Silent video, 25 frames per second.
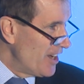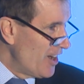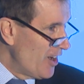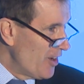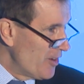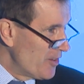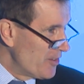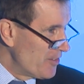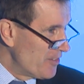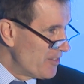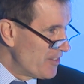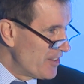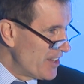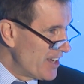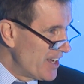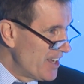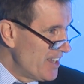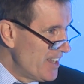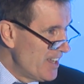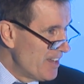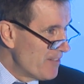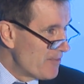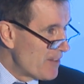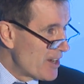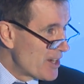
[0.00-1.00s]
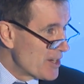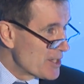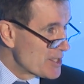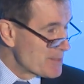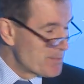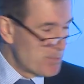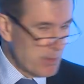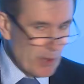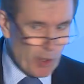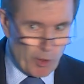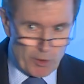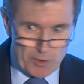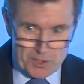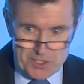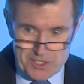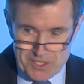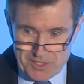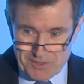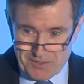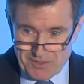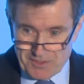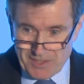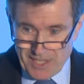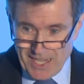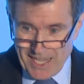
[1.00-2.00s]
on uh, various blogs
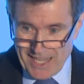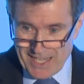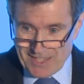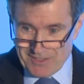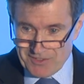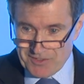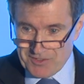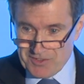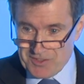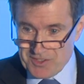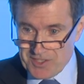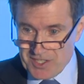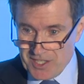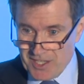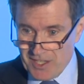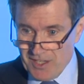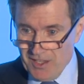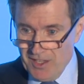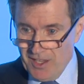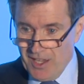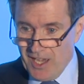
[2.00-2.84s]
and, and uh,